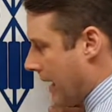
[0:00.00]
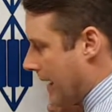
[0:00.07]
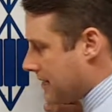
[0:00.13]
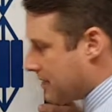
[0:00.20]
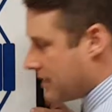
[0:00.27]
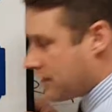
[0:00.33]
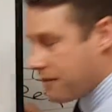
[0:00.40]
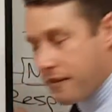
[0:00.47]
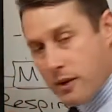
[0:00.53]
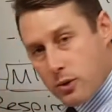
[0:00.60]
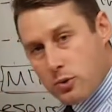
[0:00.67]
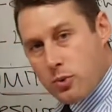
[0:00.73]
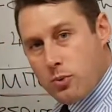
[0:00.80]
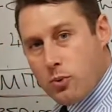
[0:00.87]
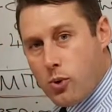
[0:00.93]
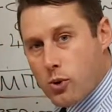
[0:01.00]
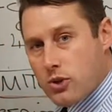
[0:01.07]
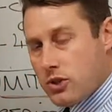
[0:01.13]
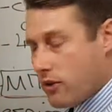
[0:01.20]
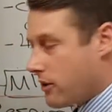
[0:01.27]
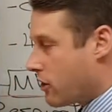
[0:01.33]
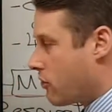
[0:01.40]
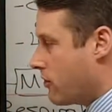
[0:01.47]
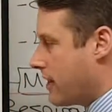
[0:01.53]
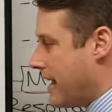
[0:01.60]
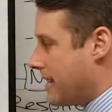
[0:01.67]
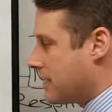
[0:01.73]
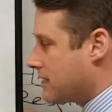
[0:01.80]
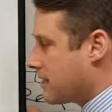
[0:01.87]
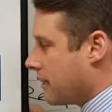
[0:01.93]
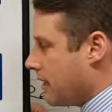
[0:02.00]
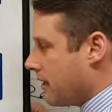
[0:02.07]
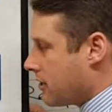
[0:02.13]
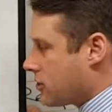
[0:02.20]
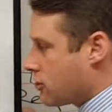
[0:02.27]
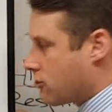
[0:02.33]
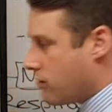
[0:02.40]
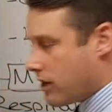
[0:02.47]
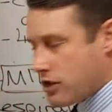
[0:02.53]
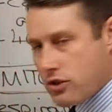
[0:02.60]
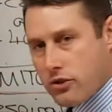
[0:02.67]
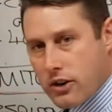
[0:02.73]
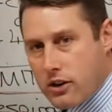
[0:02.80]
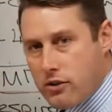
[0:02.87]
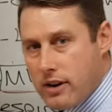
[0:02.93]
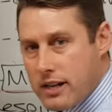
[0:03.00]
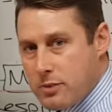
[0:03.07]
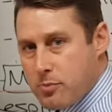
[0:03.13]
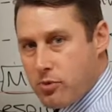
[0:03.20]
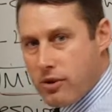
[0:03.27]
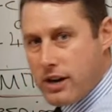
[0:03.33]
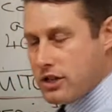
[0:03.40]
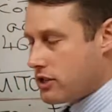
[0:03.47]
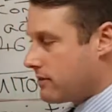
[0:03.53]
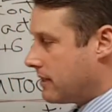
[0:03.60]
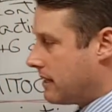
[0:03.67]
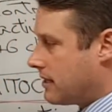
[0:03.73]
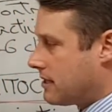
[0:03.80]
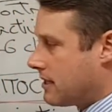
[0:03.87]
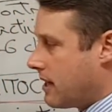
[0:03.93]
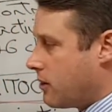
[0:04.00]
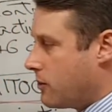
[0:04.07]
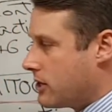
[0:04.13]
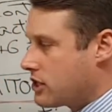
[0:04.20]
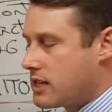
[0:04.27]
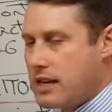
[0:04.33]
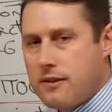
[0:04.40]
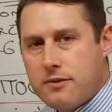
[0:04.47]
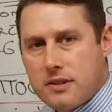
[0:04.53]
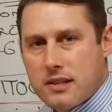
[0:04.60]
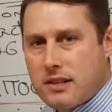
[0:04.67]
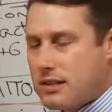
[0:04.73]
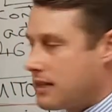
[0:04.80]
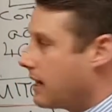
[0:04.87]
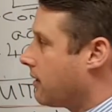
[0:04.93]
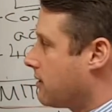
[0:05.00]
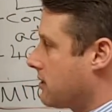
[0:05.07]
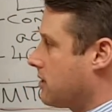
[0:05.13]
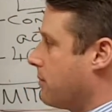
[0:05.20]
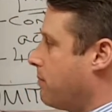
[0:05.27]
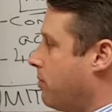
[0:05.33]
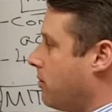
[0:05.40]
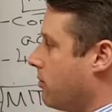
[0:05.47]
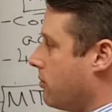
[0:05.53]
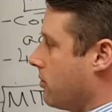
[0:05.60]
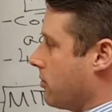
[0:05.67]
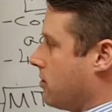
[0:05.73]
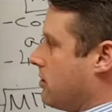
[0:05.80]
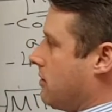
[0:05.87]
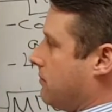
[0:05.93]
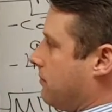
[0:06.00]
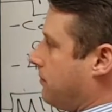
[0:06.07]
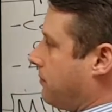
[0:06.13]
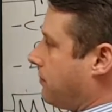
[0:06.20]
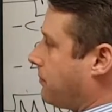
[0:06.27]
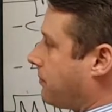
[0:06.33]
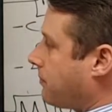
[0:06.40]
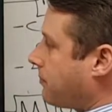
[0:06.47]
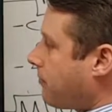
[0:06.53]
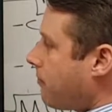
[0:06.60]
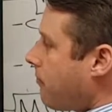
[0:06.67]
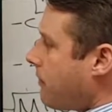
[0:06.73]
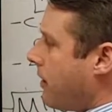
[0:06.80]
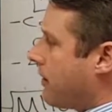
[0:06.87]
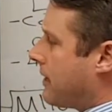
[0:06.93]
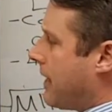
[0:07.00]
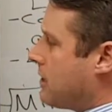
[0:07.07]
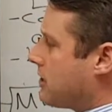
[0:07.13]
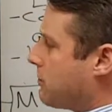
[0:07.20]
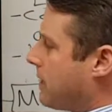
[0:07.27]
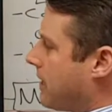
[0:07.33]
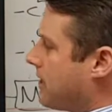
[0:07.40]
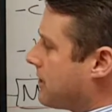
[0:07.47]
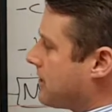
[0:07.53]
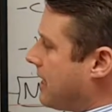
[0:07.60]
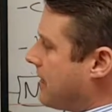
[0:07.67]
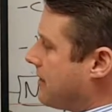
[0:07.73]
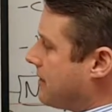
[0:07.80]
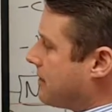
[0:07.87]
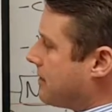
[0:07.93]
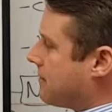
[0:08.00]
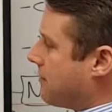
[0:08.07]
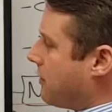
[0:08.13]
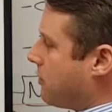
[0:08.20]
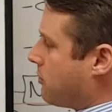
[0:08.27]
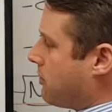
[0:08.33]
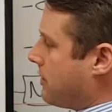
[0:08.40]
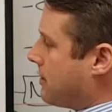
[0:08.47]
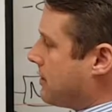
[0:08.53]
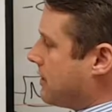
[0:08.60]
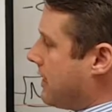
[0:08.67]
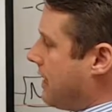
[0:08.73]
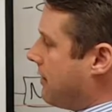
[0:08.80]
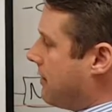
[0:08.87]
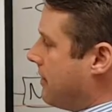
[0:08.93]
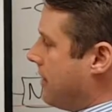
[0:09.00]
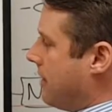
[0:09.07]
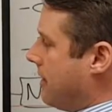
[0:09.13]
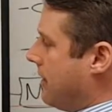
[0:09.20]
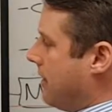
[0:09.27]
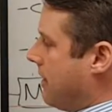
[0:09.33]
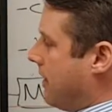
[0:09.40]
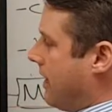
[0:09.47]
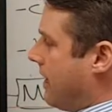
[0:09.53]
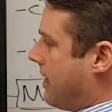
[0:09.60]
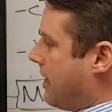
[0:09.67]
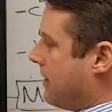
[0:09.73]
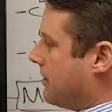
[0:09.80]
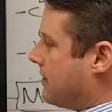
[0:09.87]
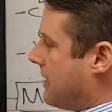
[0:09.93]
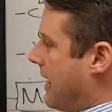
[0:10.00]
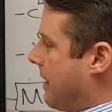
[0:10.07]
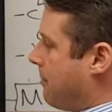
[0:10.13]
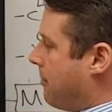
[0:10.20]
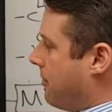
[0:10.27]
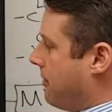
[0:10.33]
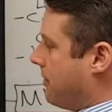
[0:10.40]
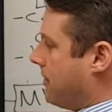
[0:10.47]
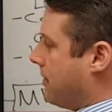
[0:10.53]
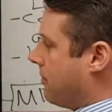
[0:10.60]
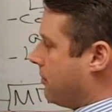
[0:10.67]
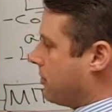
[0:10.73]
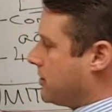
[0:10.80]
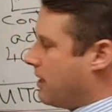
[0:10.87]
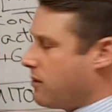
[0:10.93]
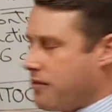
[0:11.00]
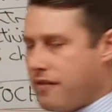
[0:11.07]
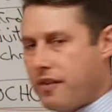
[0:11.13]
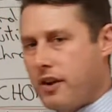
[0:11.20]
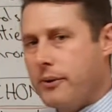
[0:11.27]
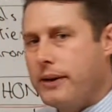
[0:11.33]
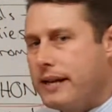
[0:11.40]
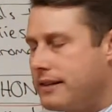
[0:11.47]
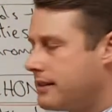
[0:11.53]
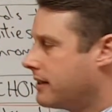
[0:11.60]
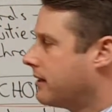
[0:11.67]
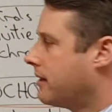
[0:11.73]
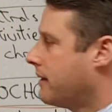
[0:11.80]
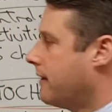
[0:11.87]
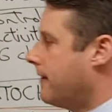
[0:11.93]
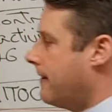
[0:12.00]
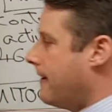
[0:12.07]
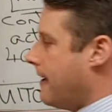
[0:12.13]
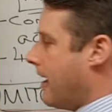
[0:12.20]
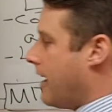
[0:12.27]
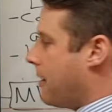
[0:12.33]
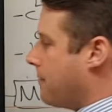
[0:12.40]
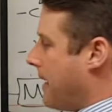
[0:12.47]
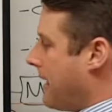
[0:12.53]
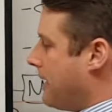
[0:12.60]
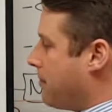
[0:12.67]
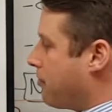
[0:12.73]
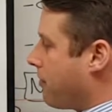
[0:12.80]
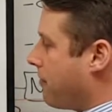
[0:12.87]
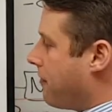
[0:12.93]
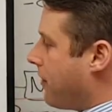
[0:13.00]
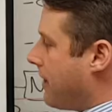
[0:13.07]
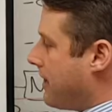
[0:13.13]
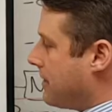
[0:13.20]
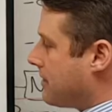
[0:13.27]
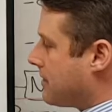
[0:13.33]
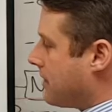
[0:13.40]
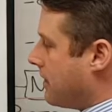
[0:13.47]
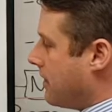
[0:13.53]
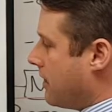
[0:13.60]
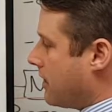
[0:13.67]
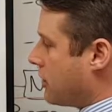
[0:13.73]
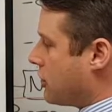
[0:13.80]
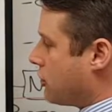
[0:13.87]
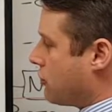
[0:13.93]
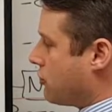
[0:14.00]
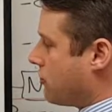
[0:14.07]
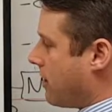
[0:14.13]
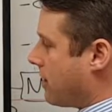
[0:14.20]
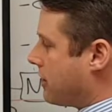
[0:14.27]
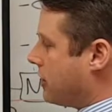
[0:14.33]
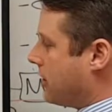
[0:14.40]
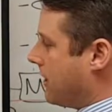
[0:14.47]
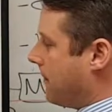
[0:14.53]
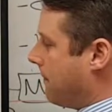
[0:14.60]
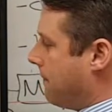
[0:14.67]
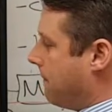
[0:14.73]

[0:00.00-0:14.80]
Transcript: As this fills with water, it creates structure, it creates pressure in the cell, which gives the cell support. Okay, so we're going to say this is filled with cell sap, cell fluid, and it provides structure